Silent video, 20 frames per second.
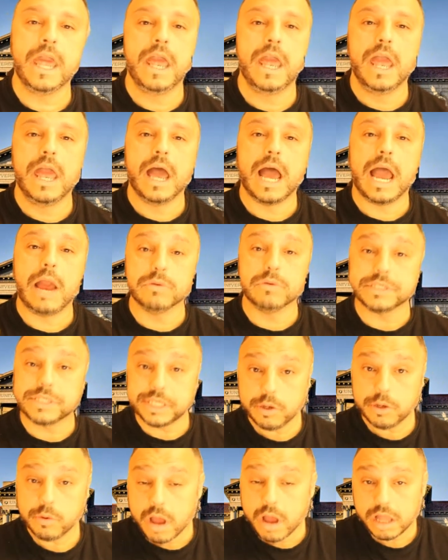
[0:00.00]
I will see
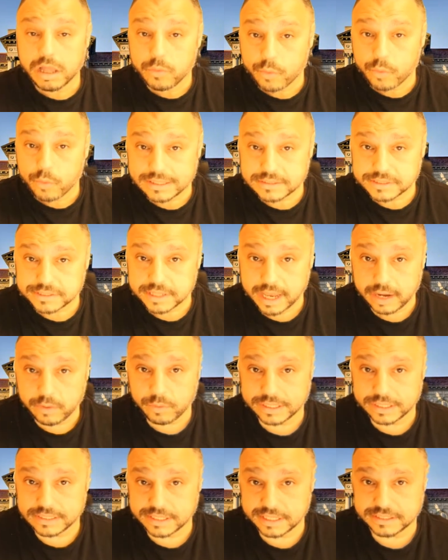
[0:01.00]
you all on Wednesday.
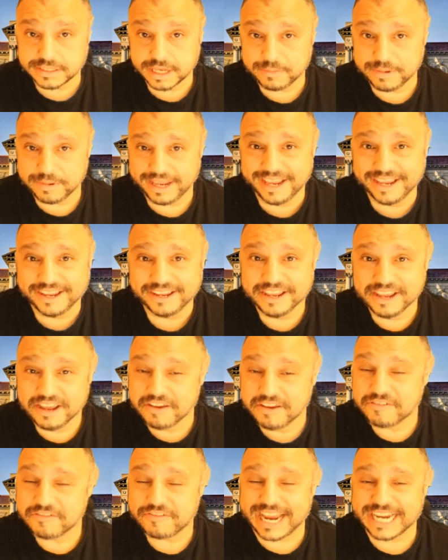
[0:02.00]
Wednesday's going to be
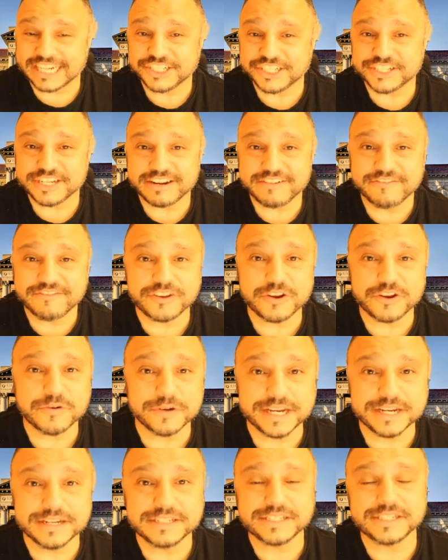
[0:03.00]
fast and
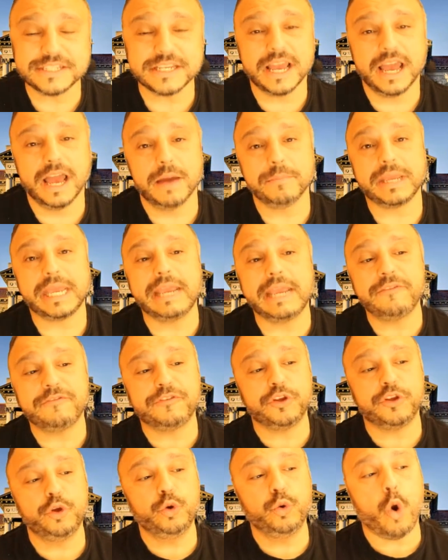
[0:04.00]
furious. If
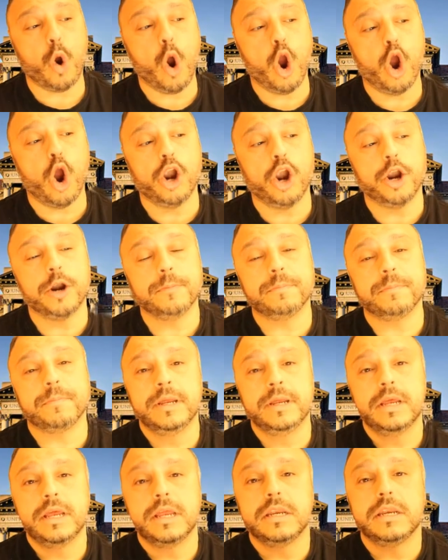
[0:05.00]
you are
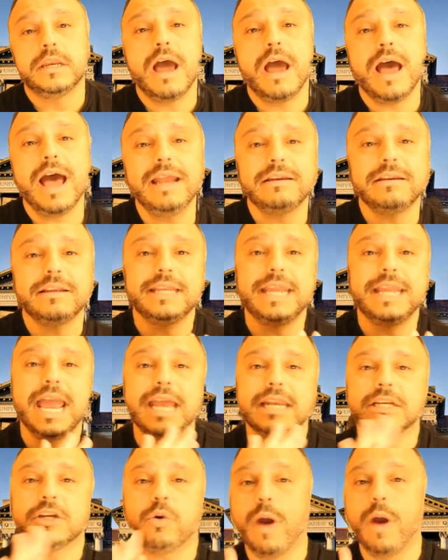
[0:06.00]
not
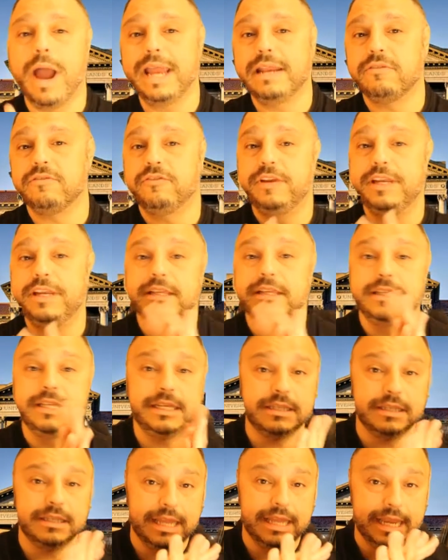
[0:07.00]
yet quite
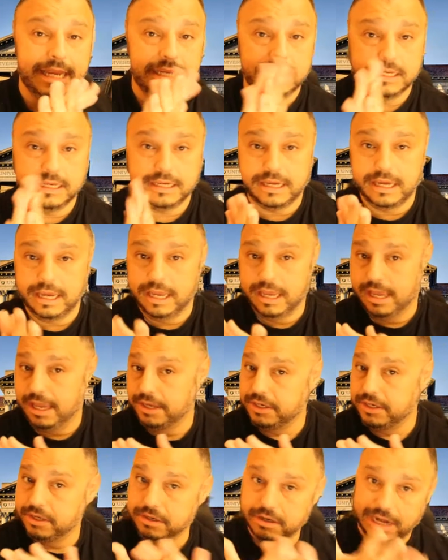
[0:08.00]
feeling like
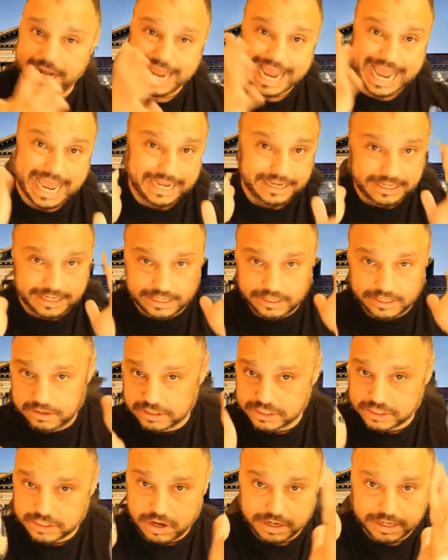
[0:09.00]
you're landing, you're
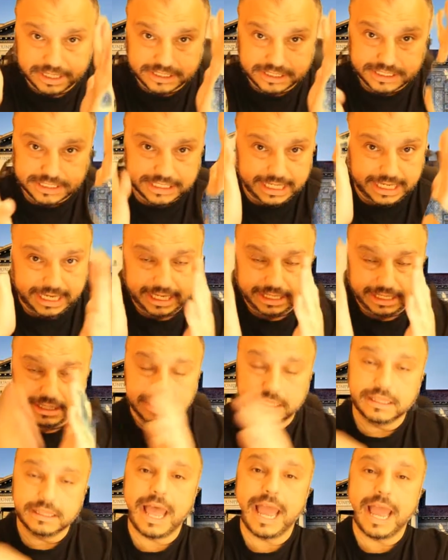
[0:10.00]
starting to see the
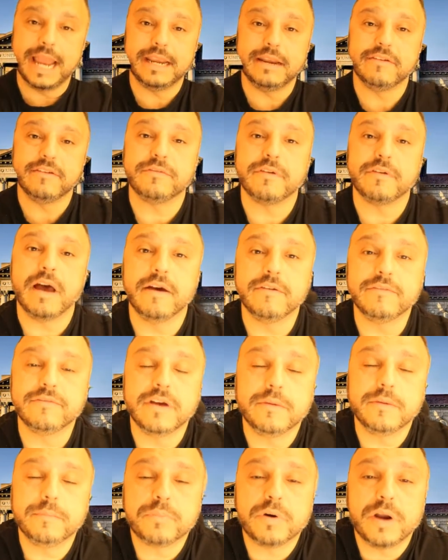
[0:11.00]
line of
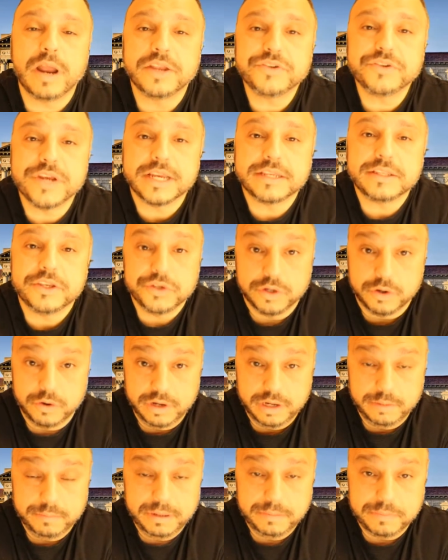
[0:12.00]
a project that you're going
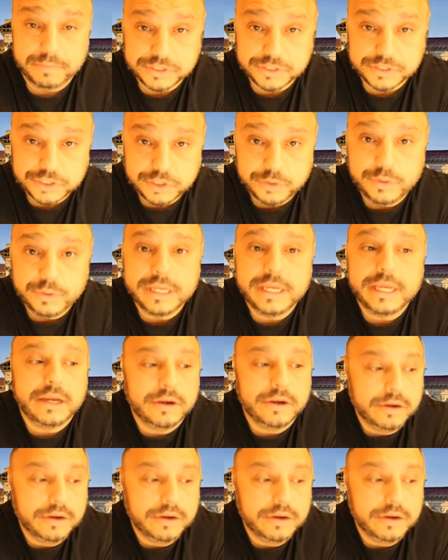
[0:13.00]
to be pursuing here,